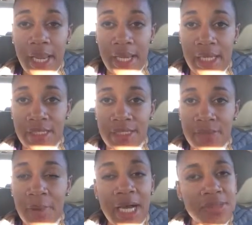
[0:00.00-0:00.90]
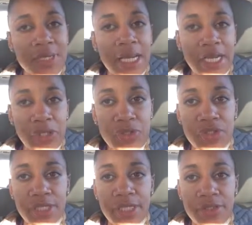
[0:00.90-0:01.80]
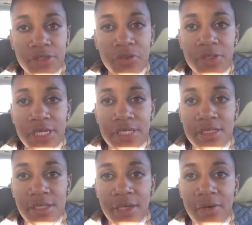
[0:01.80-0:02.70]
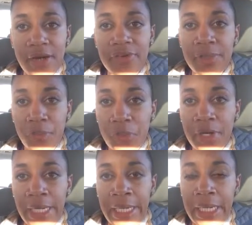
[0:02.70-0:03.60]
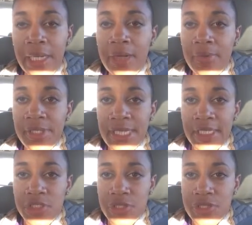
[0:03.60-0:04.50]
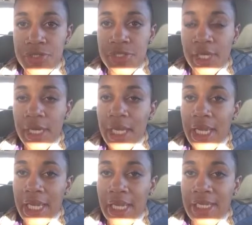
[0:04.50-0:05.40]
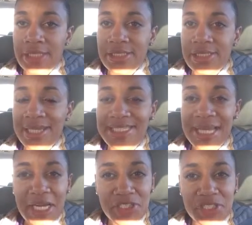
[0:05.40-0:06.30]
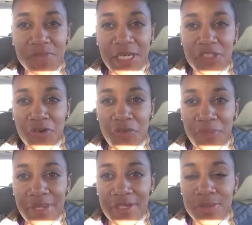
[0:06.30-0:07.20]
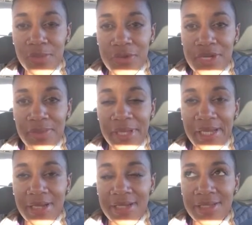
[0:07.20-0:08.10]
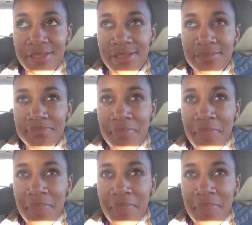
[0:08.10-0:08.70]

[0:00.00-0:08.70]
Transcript: And my husband and I usually do this, you know, every morning. We take turns. And it's extra special for me this morning because